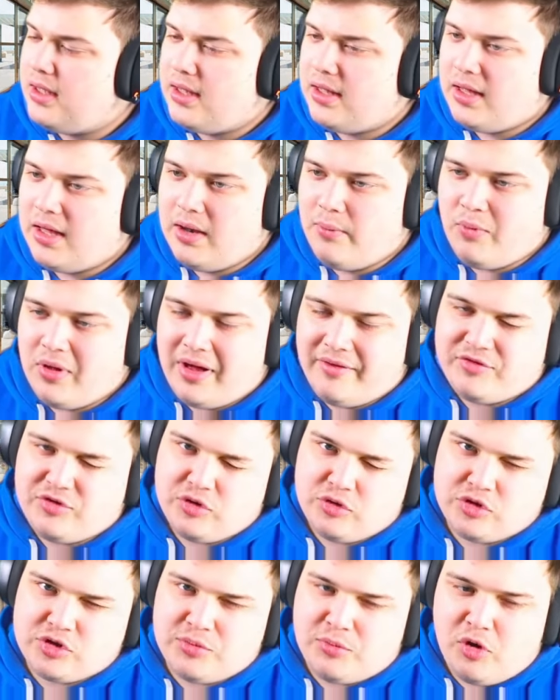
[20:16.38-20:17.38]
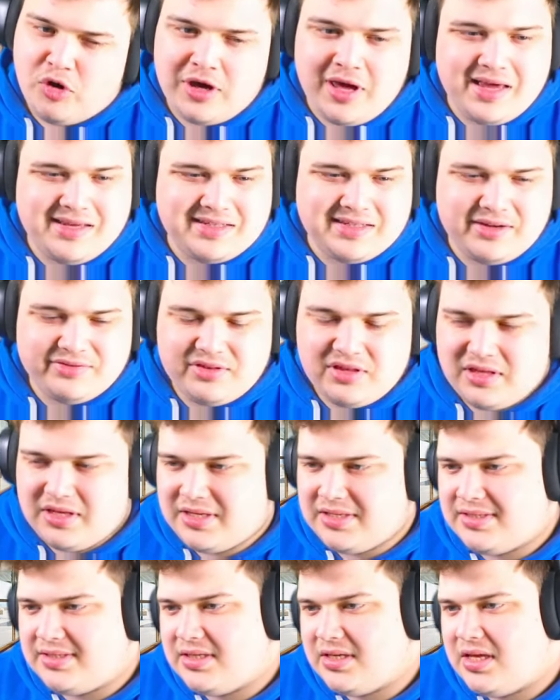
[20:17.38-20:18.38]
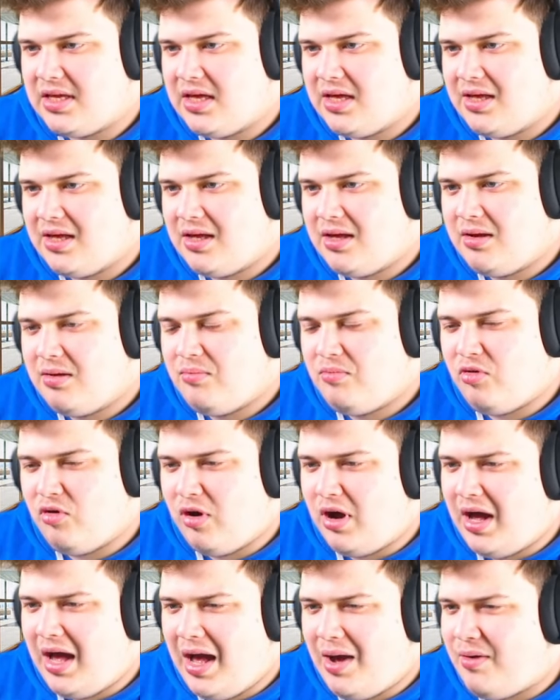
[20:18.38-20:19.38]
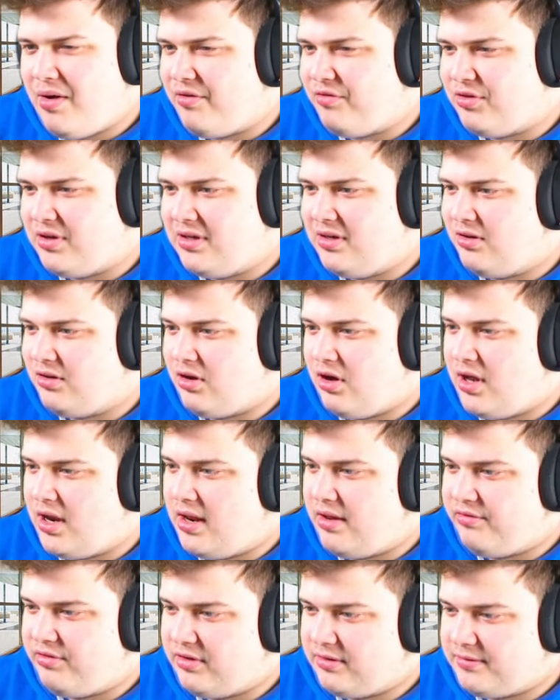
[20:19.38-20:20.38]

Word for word: And we'll have 200 more cases after this. But how have we not got anything?